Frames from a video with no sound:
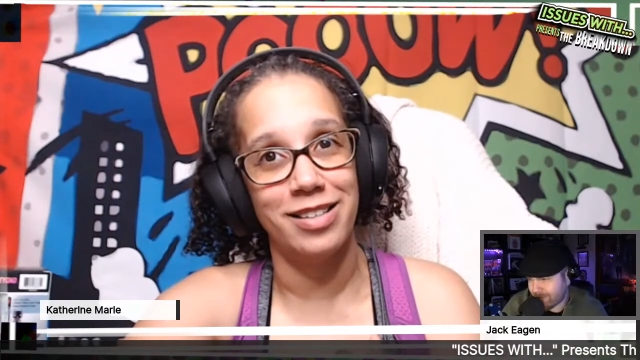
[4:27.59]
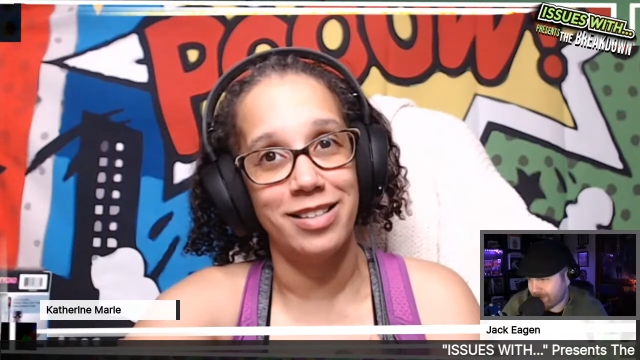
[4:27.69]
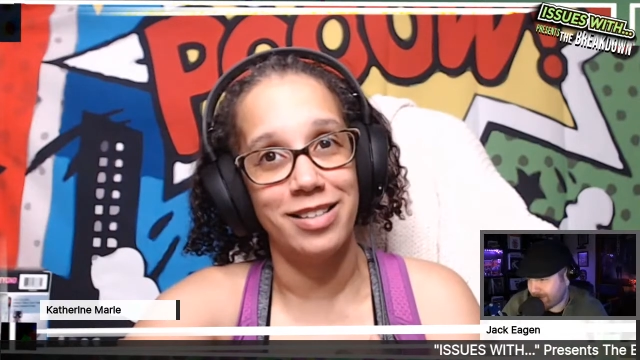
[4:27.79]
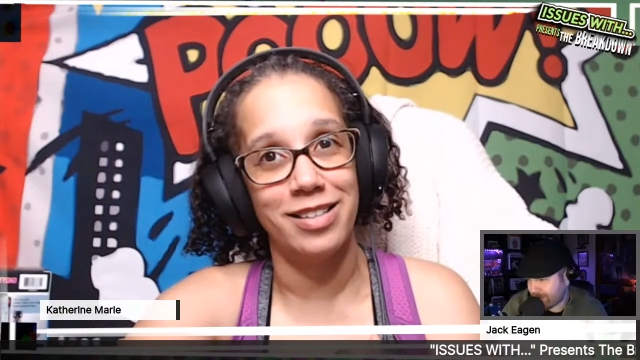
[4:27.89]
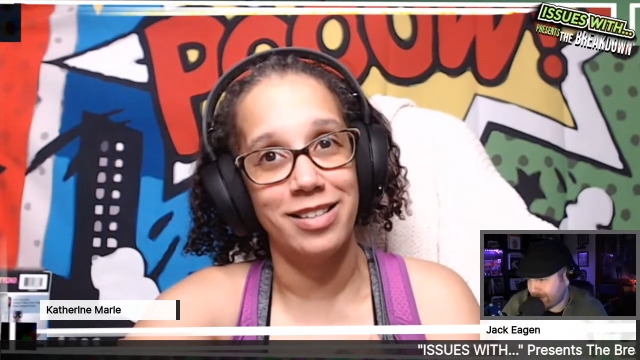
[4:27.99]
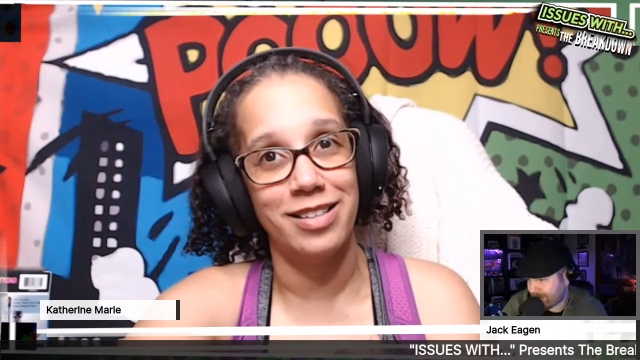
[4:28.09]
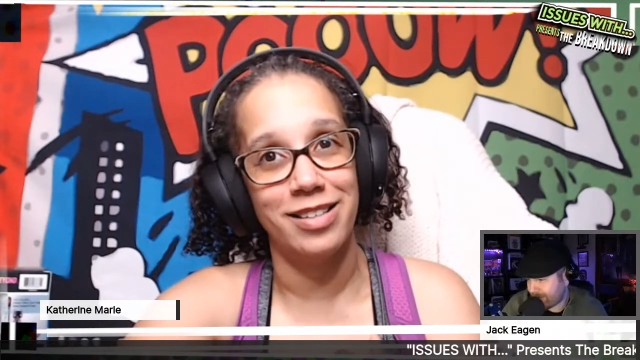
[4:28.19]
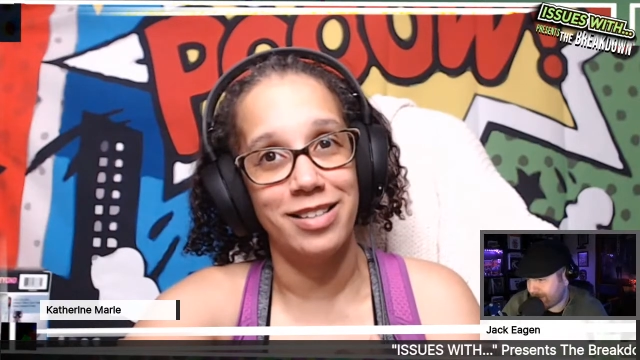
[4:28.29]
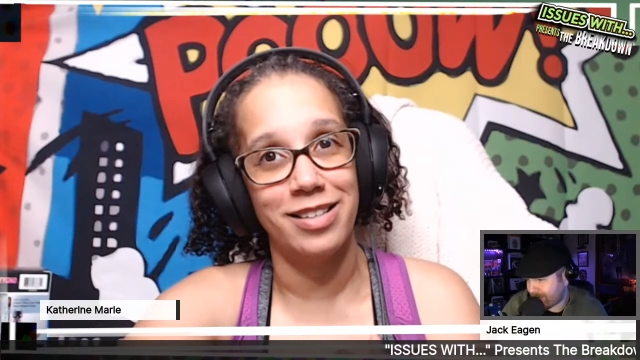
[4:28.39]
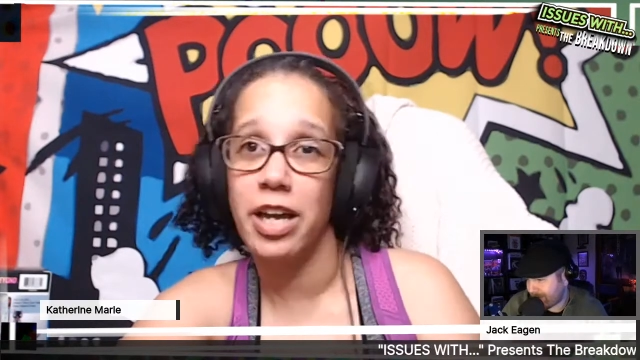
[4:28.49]
angry
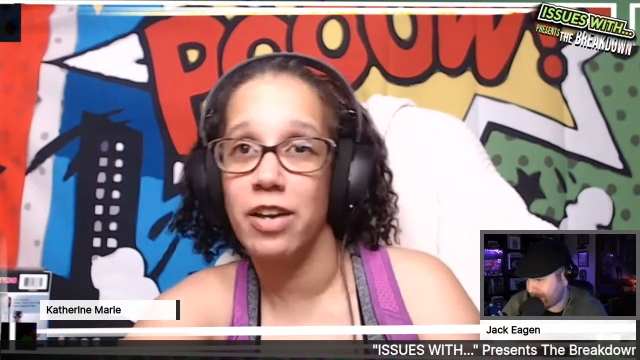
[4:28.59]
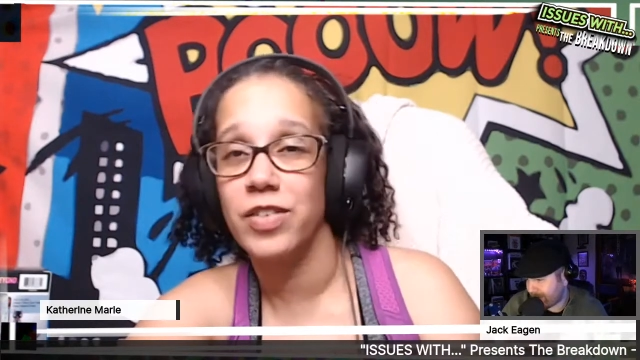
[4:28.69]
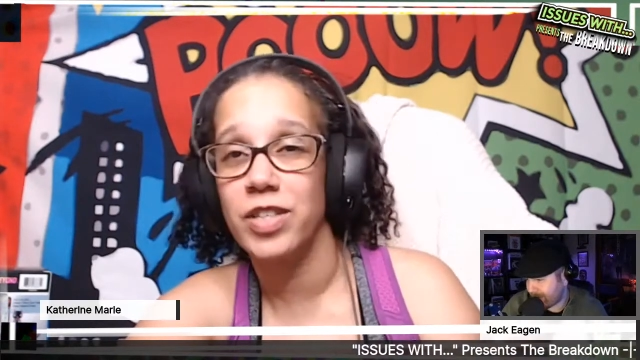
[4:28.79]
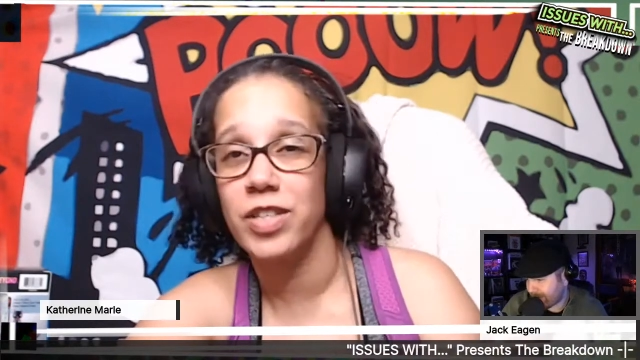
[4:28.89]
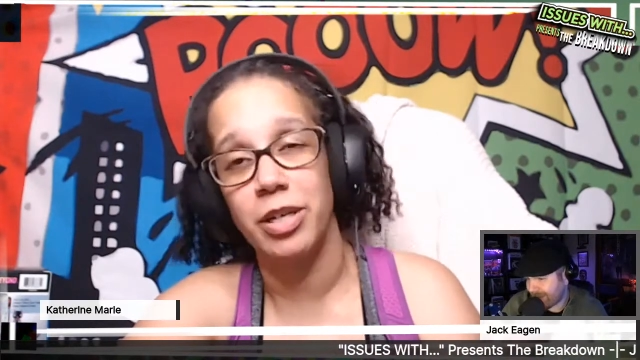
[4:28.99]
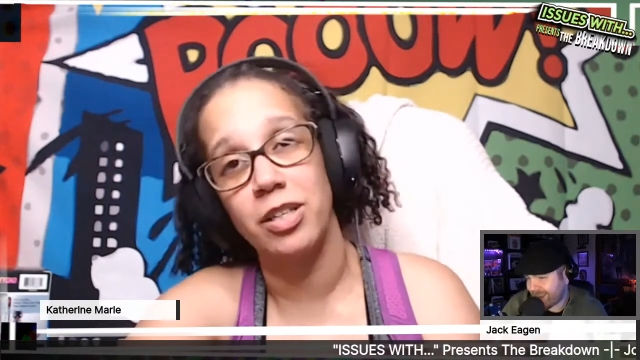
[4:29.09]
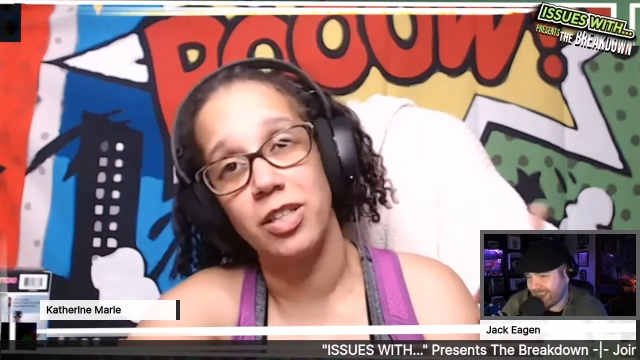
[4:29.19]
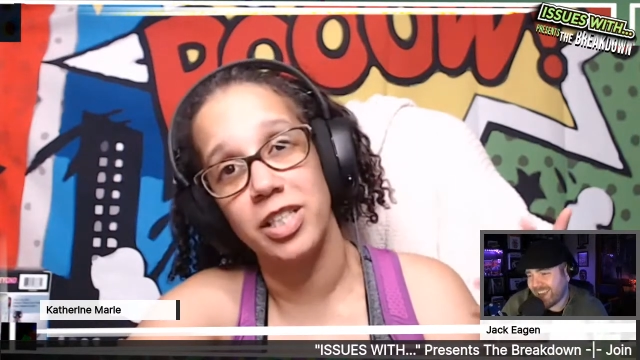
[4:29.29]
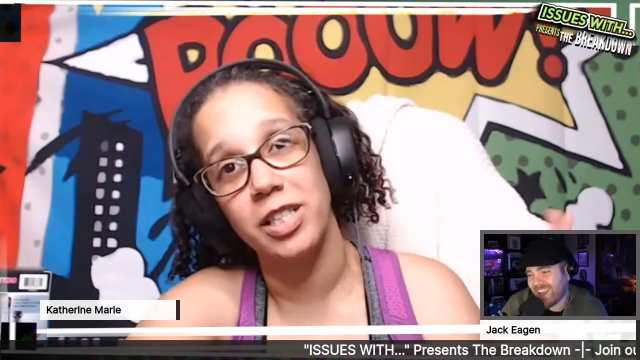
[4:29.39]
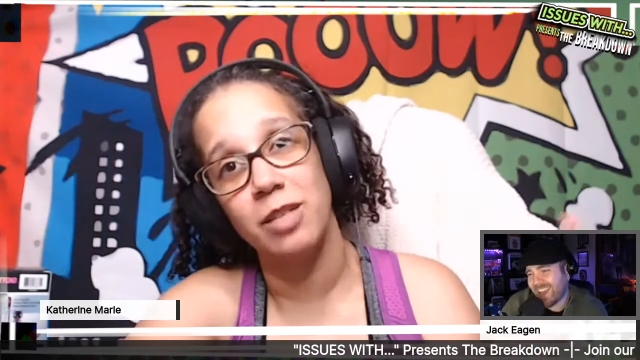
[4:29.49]
drunk if somebody
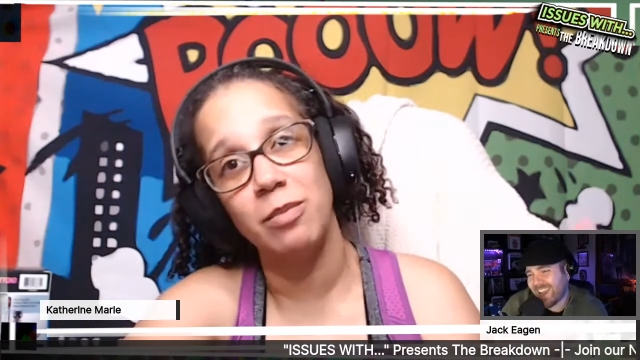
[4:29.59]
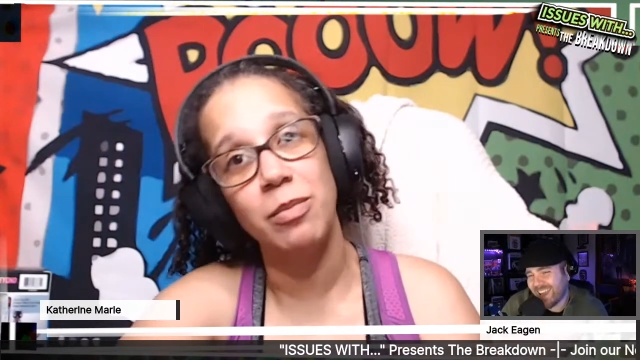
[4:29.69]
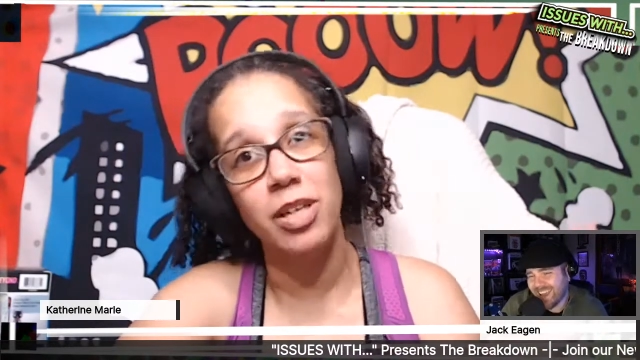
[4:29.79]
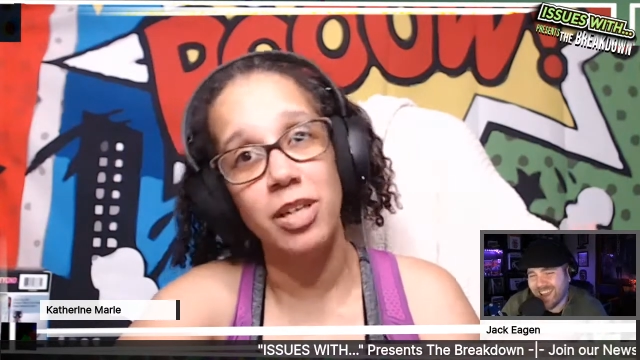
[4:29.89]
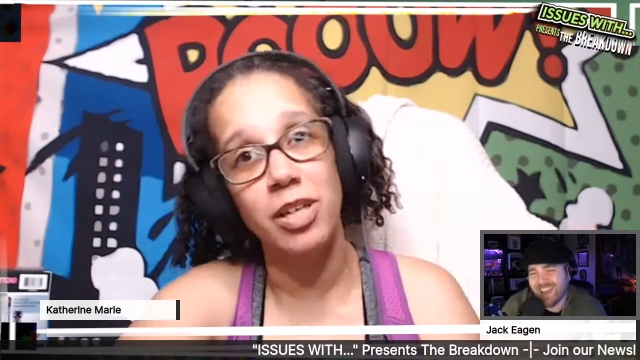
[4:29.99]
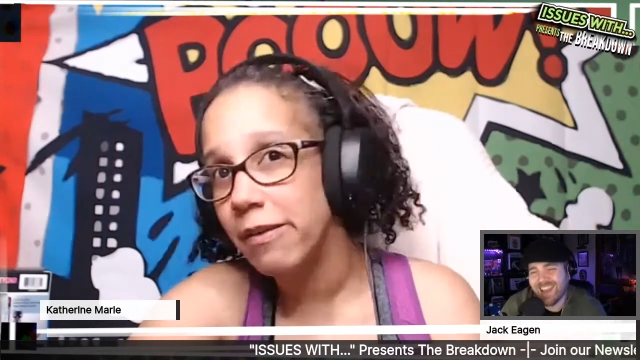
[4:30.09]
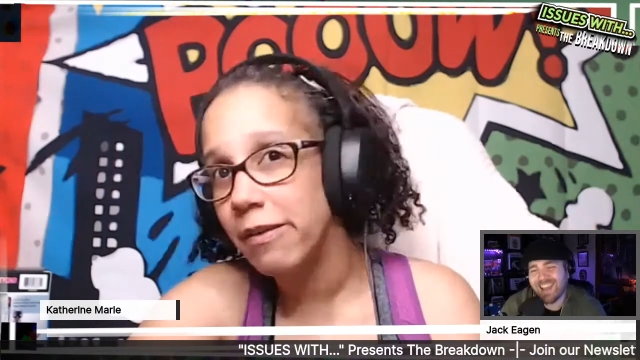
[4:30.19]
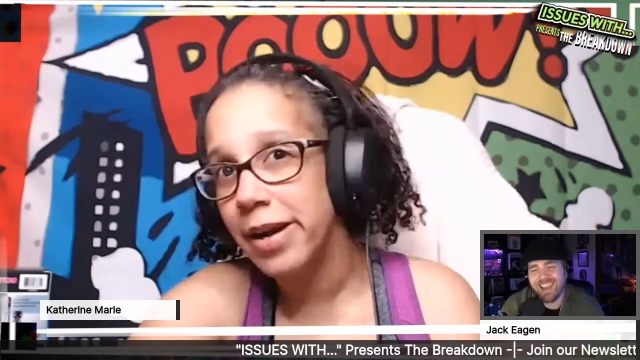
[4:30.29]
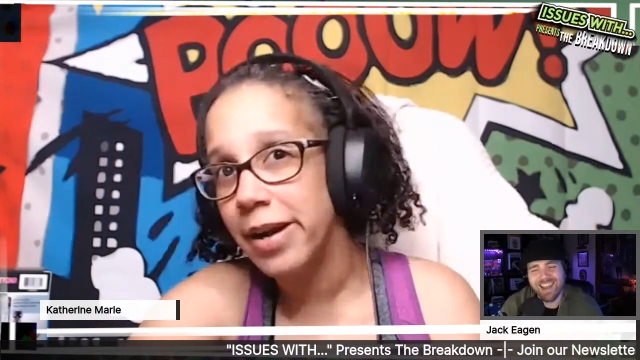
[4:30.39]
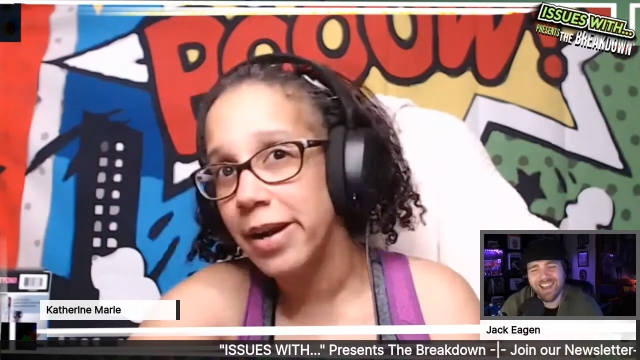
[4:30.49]
looks at me the wrong
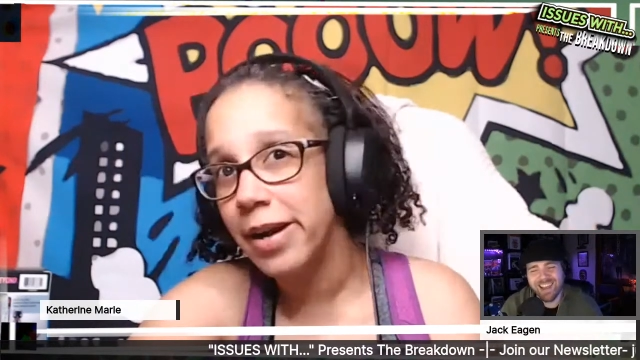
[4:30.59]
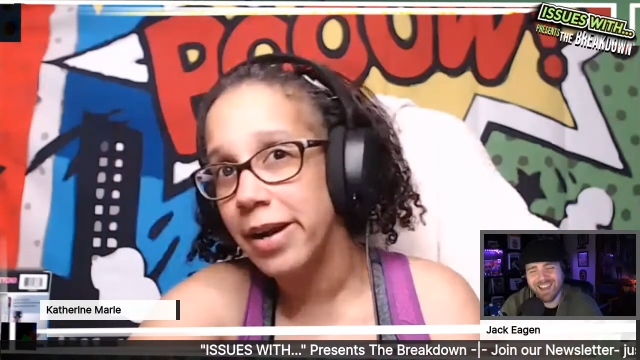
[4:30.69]
way.